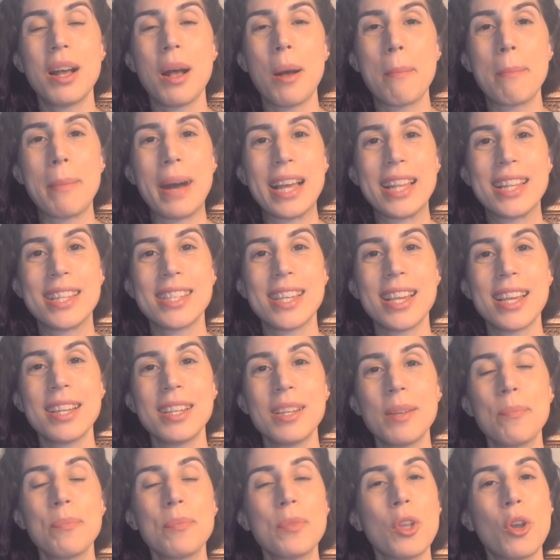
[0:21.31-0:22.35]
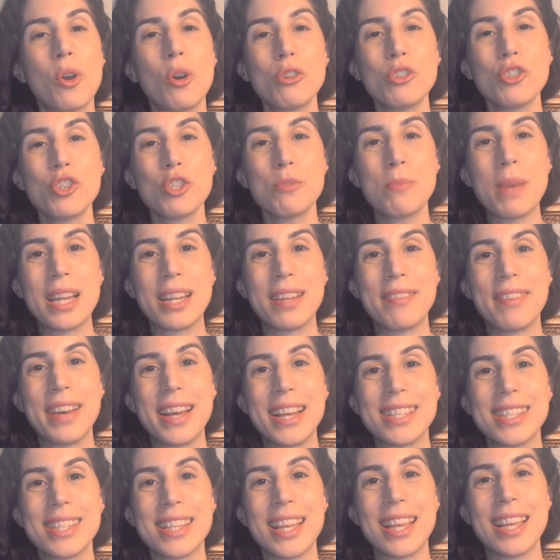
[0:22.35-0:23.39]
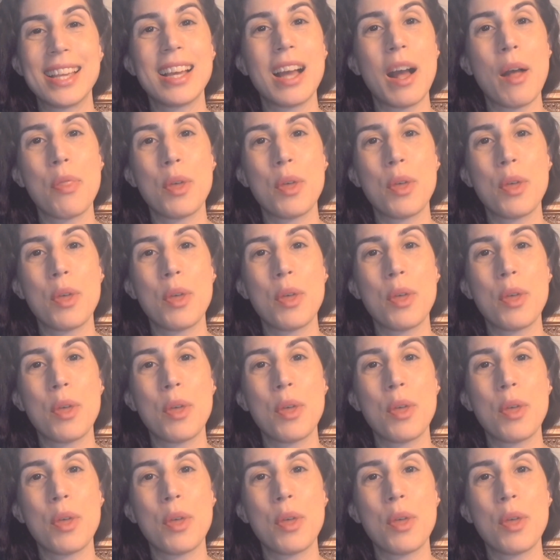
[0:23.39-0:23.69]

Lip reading: mindset, conscious manifesting,